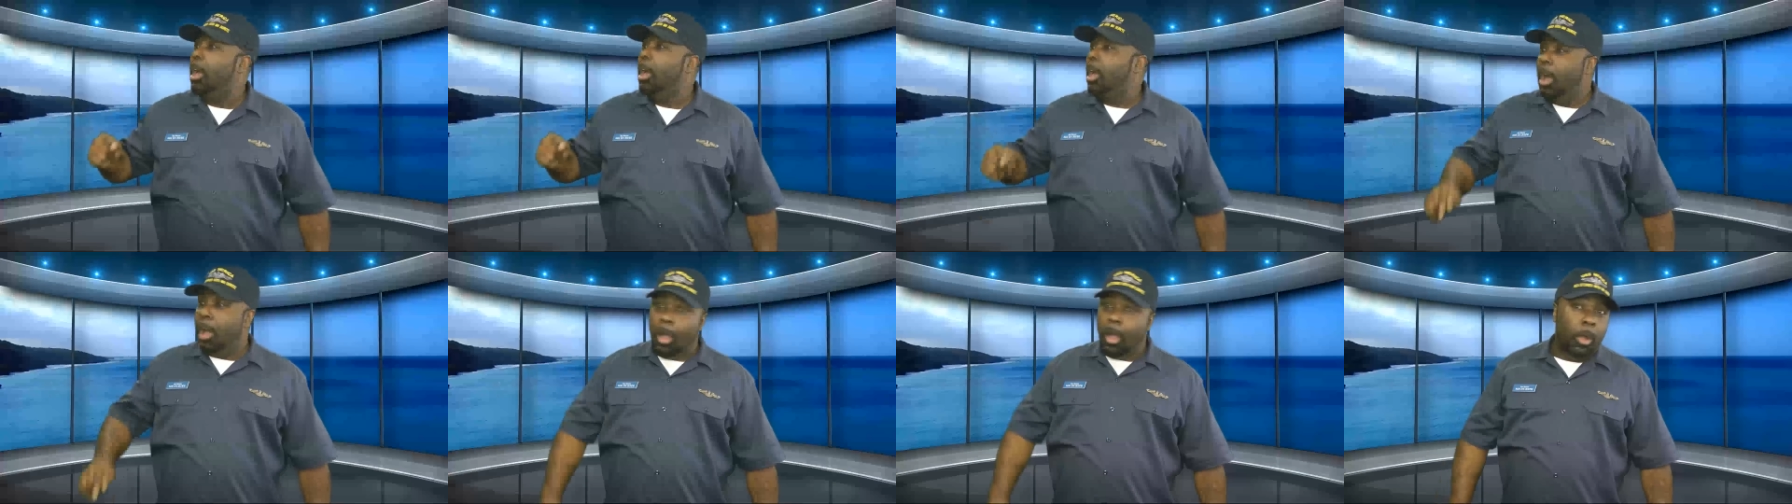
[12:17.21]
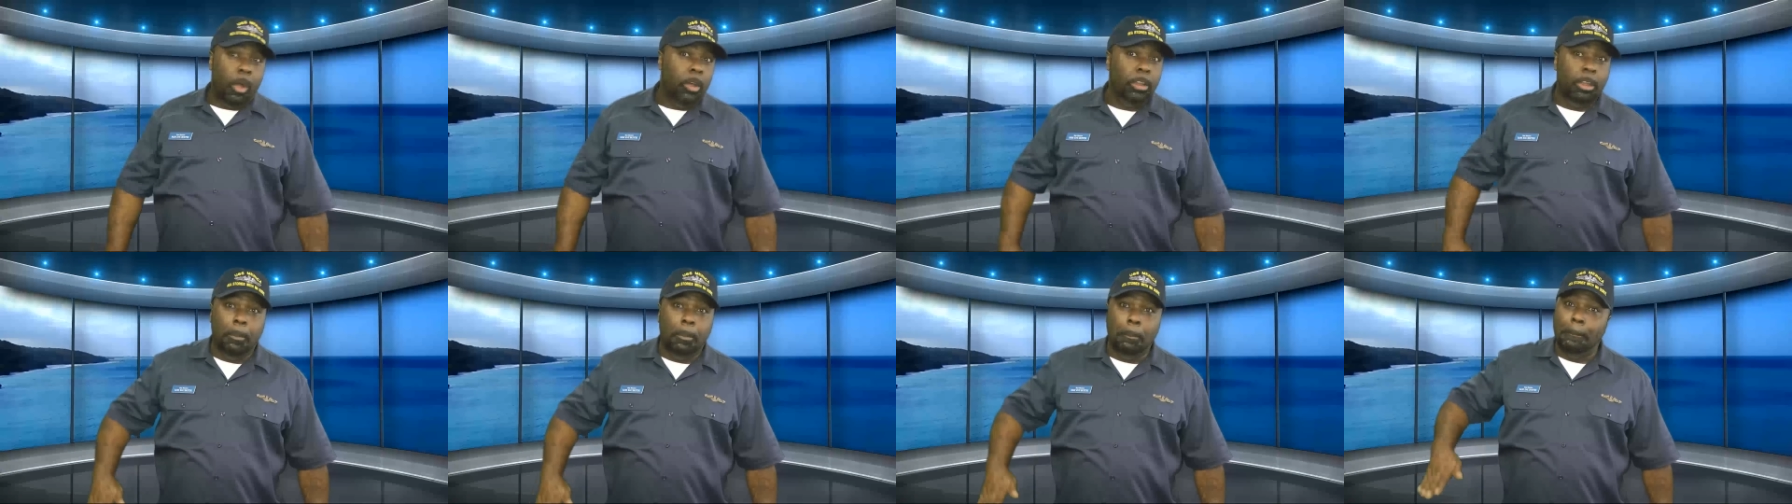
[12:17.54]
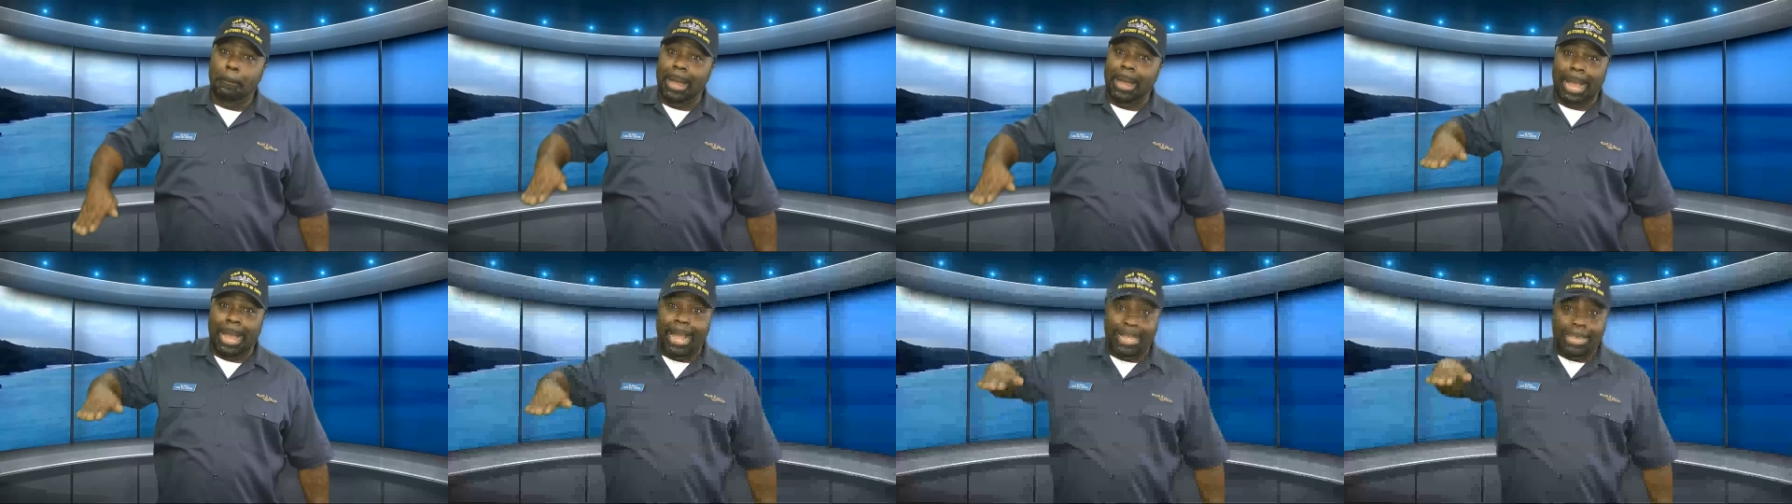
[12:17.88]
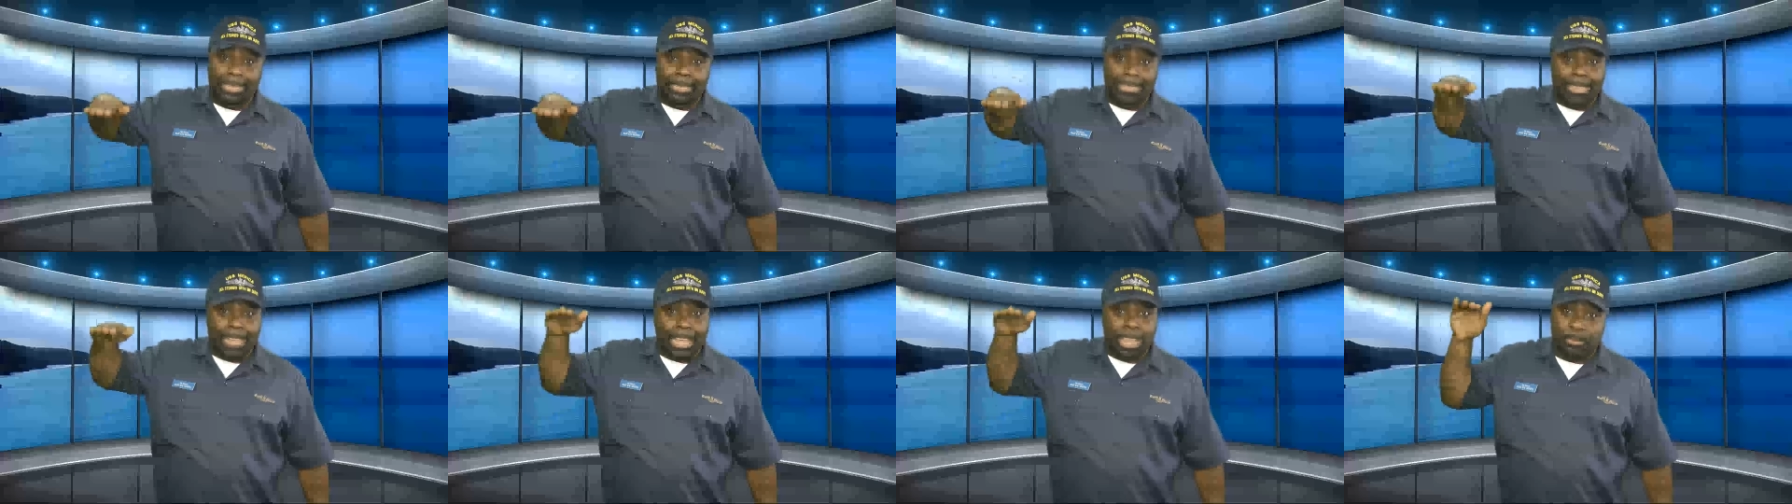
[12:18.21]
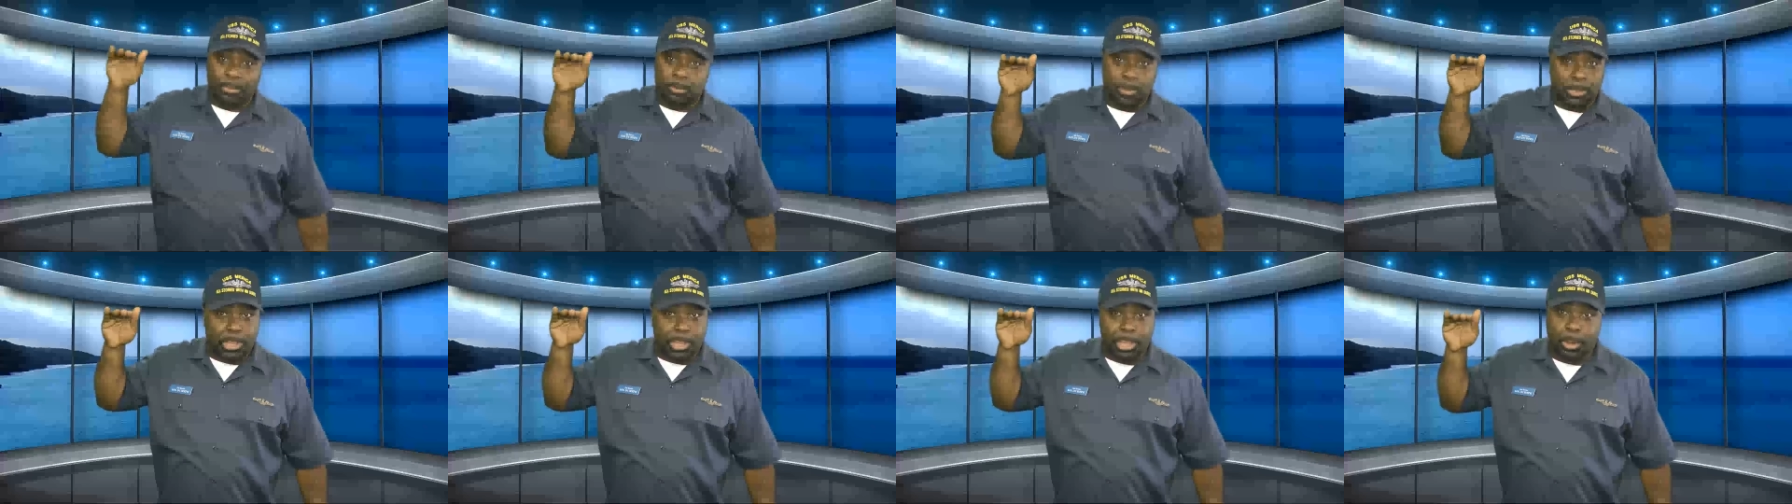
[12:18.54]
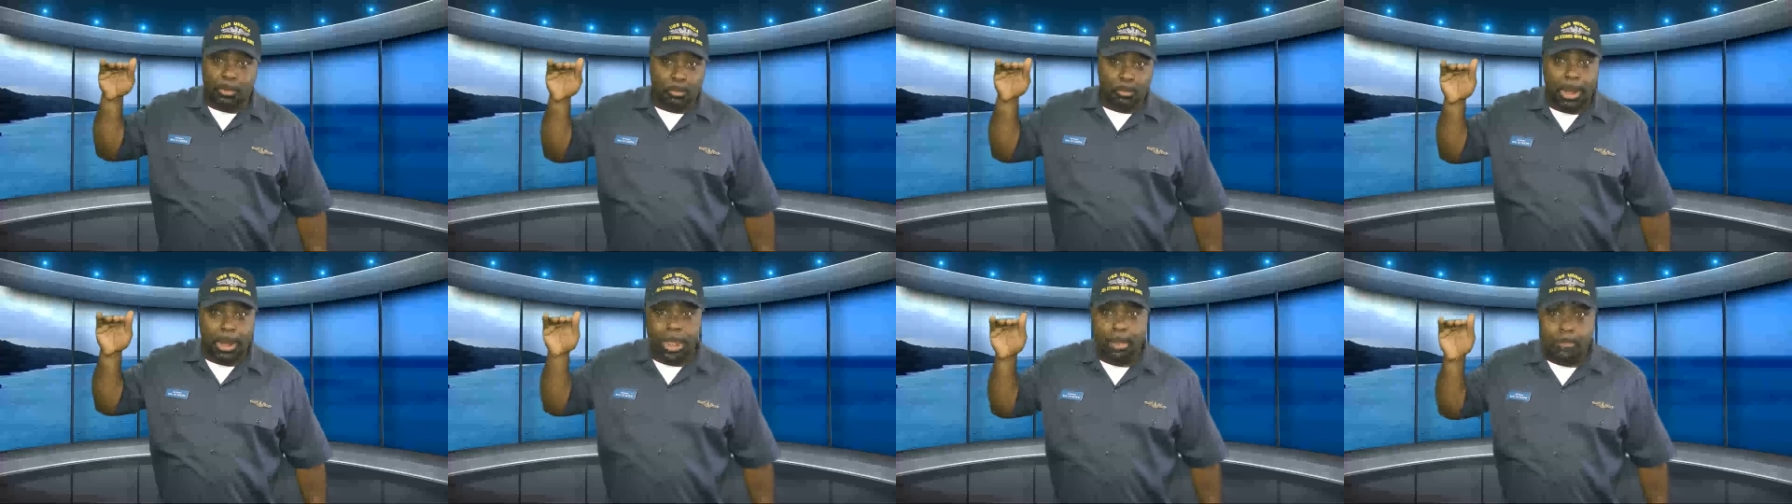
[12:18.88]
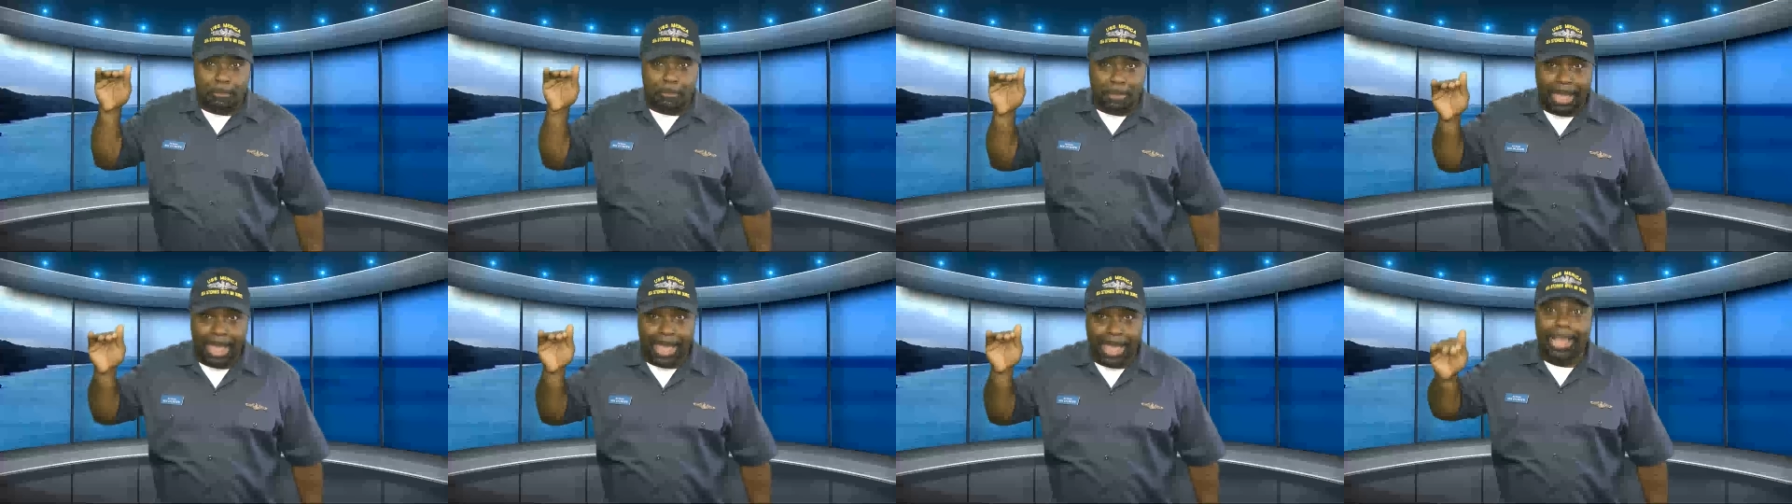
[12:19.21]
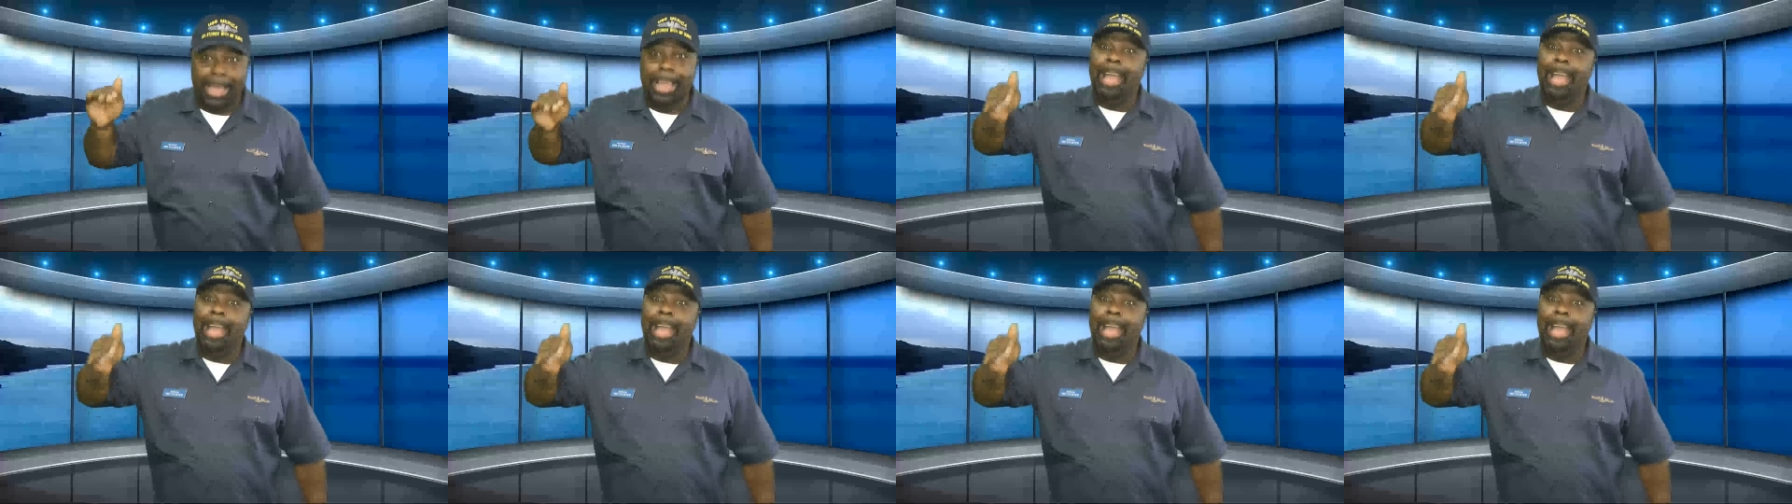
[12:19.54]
all the mind states will come right back.